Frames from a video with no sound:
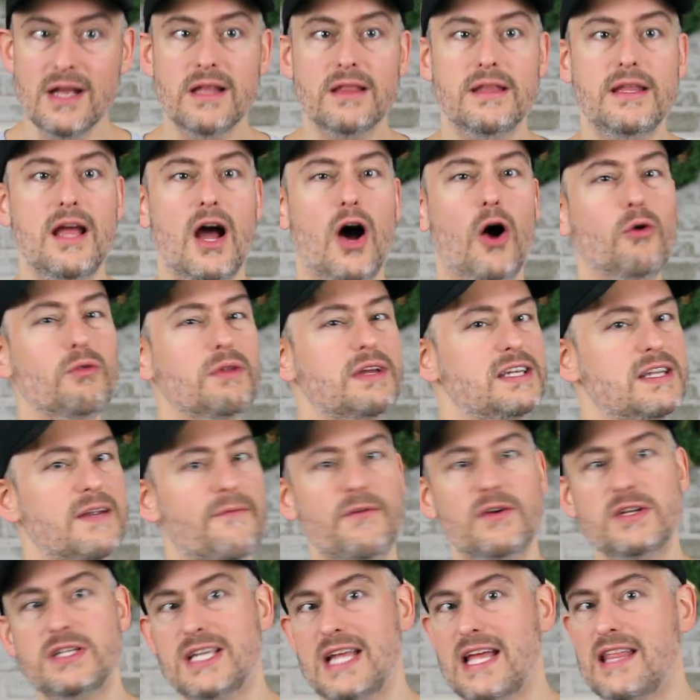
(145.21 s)
The only
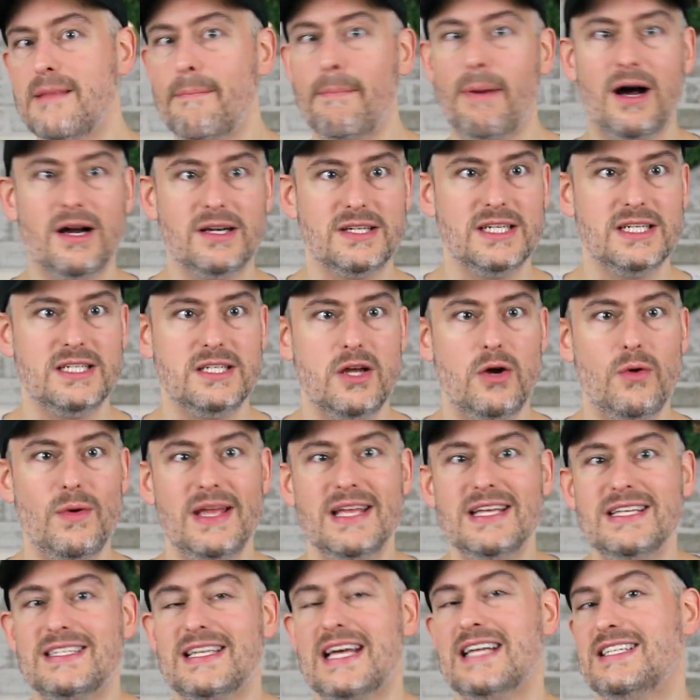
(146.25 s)
difference in the boxes, though,
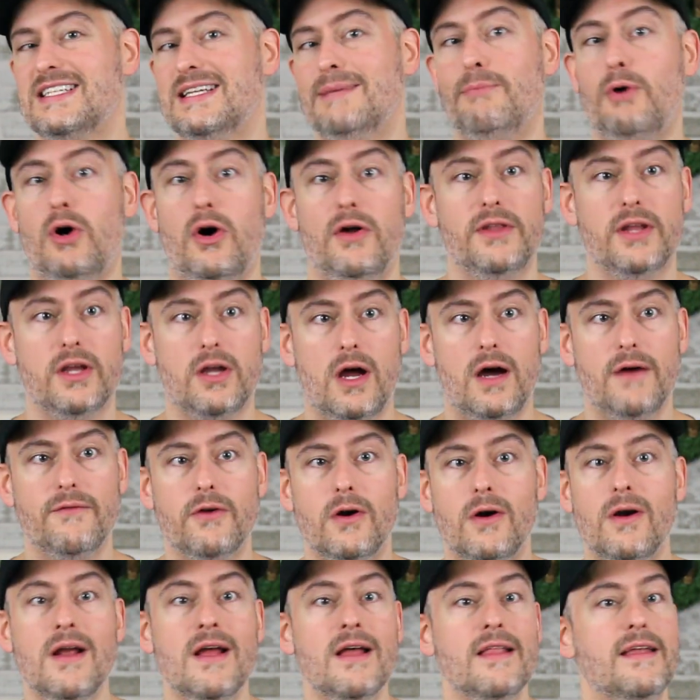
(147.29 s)
is that symbol on the
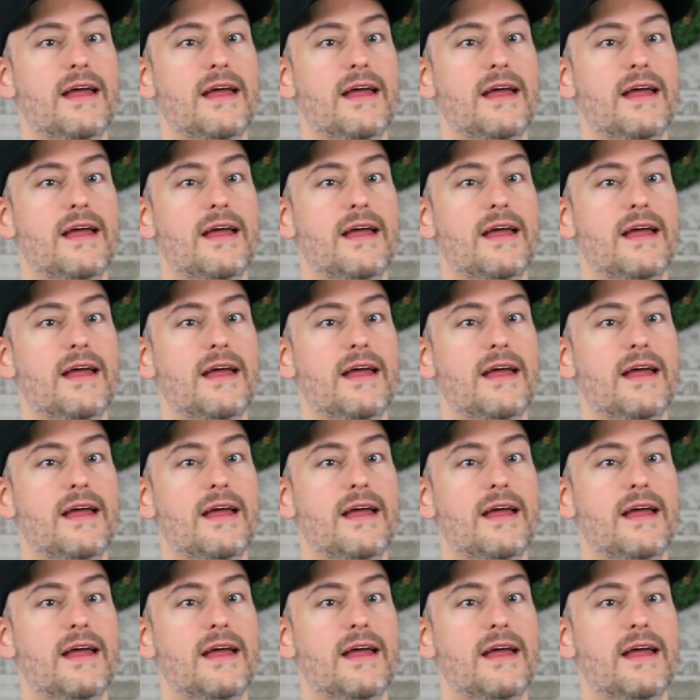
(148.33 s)
cover.